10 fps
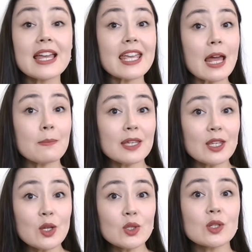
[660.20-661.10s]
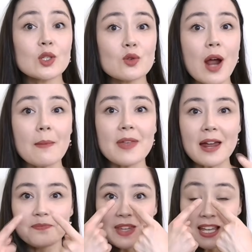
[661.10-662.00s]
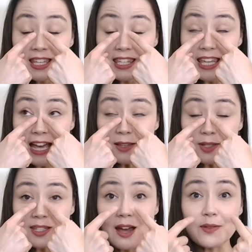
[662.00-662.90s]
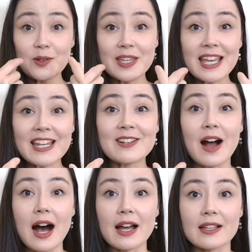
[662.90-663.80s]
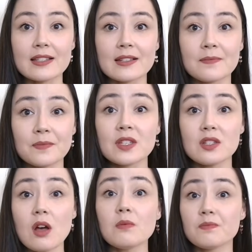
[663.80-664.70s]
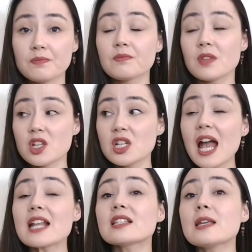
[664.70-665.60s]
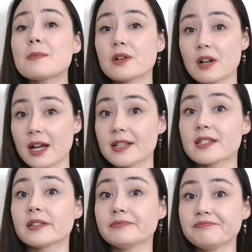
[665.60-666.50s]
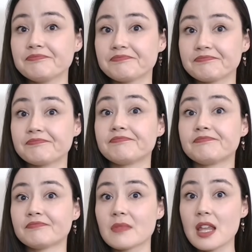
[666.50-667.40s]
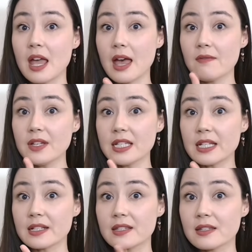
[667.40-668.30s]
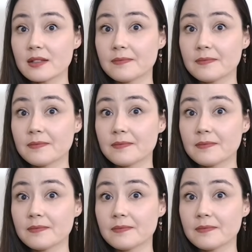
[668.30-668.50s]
can be used to describe that yellow stuff you get in your eyes. So she had sleep in her eyes. Evidence.